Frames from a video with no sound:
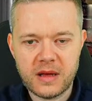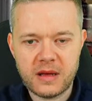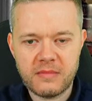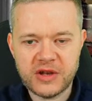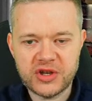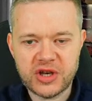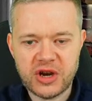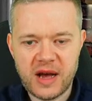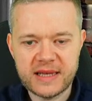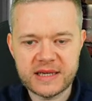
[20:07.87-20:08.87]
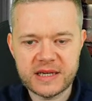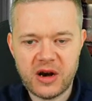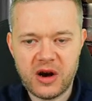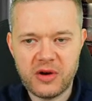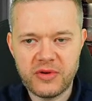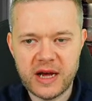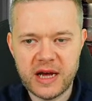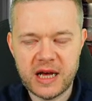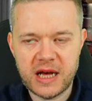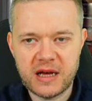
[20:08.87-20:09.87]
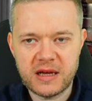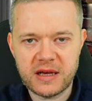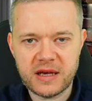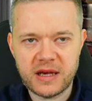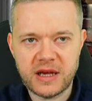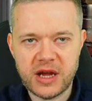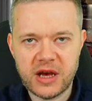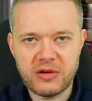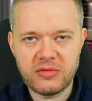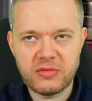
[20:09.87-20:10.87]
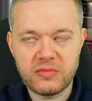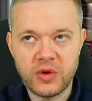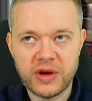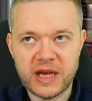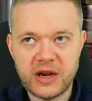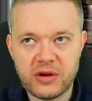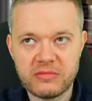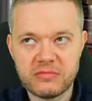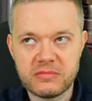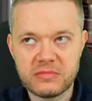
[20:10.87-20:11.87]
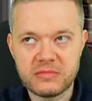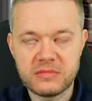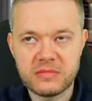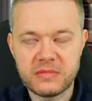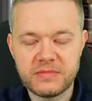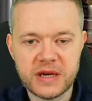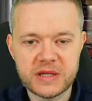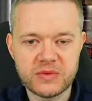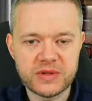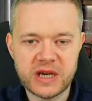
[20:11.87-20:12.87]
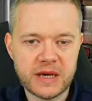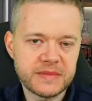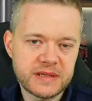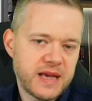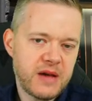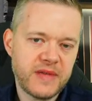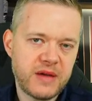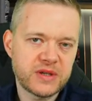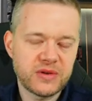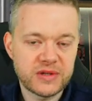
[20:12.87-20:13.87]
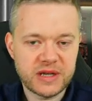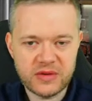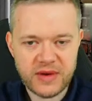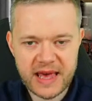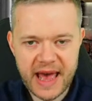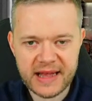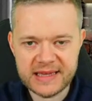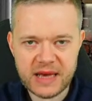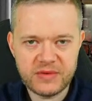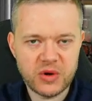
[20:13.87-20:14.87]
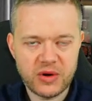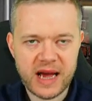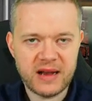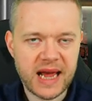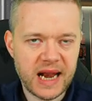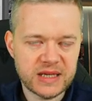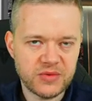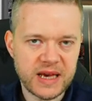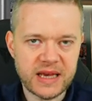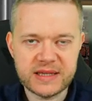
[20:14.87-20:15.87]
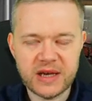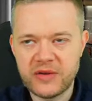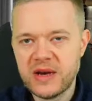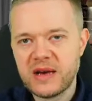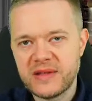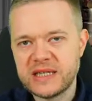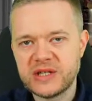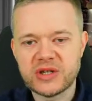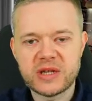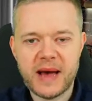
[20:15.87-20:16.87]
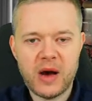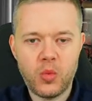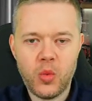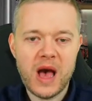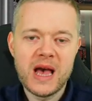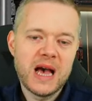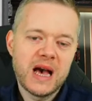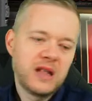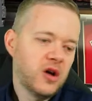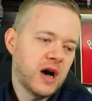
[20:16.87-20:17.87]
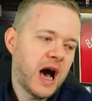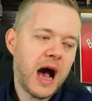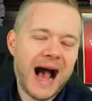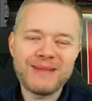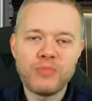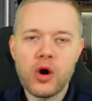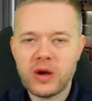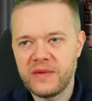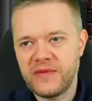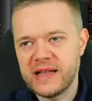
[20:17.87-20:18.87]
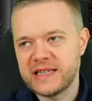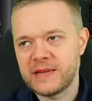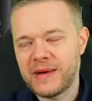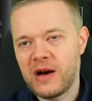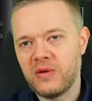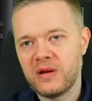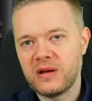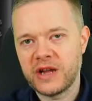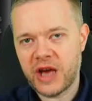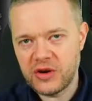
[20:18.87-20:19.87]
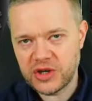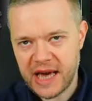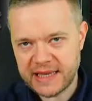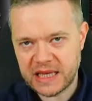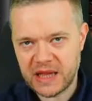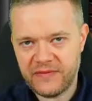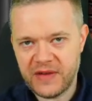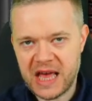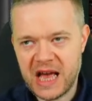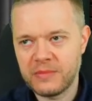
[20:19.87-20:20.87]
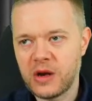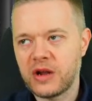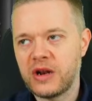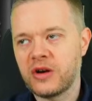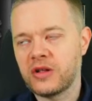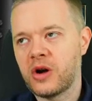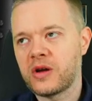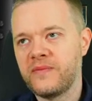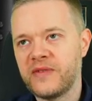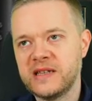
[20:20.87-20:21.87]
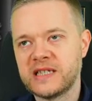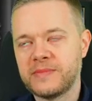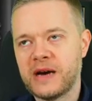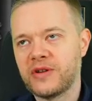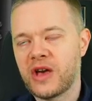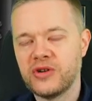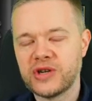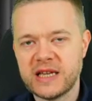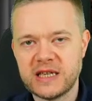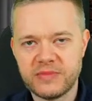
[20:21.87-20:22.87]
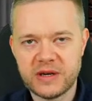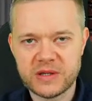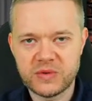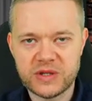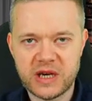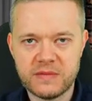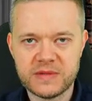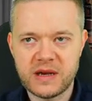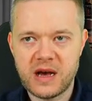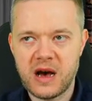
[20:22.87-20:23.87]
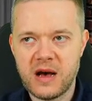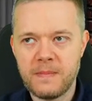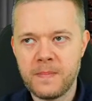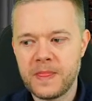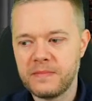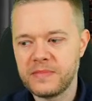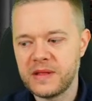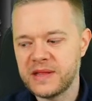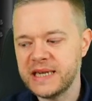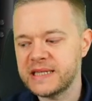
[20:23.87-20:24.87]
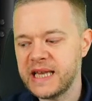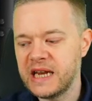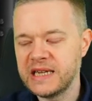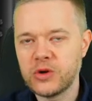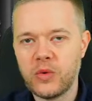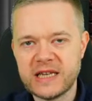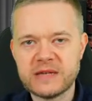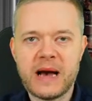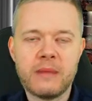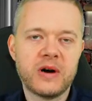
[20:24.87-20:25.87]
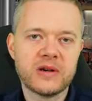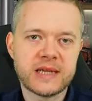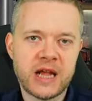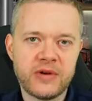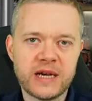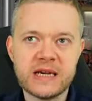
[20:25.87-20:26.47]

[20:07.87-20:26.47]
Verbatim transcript: Manchester United are uh, you know working on personal terms. They they were sorted at the weekend. They were sorted out late last week. So this is just about. Look, I, I'm not convinced about negotiating the fee. I'm not, not, not convinced about negotiating personal terms. Um, this deal is always about Barcelona.